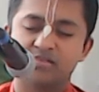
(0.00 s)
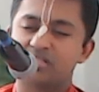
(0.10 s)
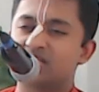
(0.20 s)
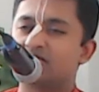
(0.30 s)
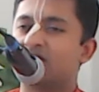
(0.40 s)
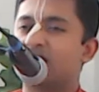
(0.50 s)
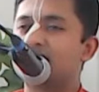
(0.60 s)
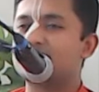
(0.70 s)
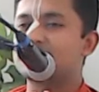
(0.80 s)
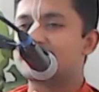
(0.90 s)
just a
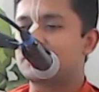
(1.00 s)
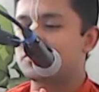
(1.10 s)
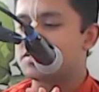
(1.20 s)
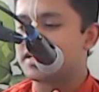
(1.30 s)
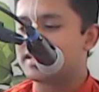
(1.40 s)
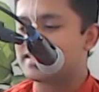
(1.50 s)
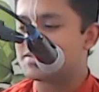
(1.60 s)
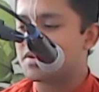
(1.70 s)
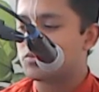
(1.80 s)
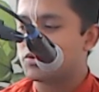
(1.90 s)
final sound check.
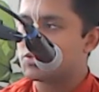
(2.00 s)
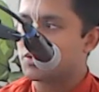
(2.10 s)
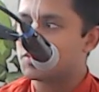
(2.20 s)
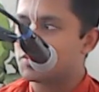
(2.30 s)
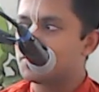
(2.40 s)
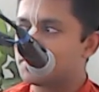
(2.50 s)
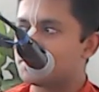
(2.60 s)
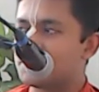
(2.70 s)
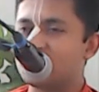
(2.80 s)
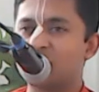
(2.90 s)
Is my voice audible
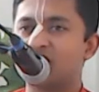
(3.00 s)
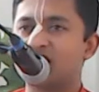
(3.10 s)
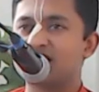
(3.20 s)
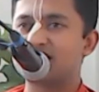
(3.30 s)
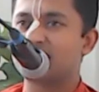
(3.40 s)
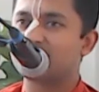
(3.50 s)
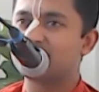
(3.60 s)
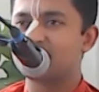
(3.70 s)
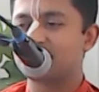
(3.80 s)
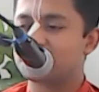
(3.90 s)
before we get
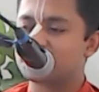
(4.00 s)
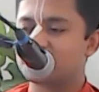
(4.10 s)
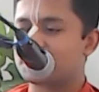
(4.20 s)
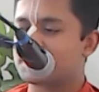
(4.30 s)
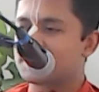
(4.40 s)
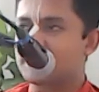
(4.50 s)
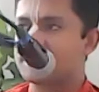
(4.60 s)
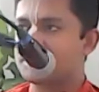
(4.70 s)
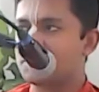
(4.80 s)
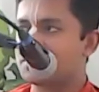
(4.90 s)
started? Can
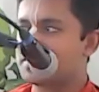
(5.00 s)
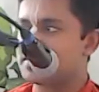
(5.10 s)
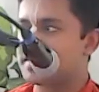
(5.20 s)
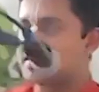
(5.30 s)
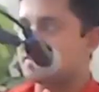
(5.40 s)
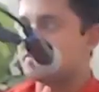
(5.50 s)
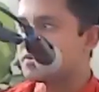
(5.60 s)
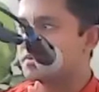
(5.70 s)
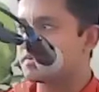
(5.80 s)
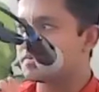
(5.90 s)
the devotees there
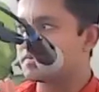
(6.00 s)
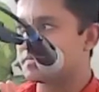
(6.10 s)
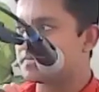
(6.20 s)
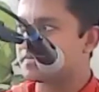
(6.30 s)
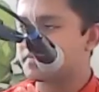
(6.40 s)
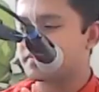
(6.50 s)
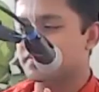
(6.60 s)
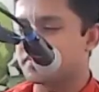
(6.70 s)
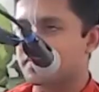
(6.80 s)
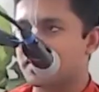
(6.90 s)
confirm?
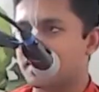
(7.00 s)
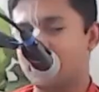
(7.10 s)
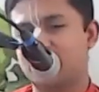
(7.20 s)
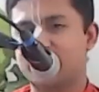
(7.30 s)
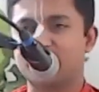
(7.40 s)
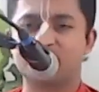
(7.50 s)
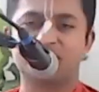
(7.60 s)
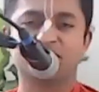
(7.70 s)
Okay.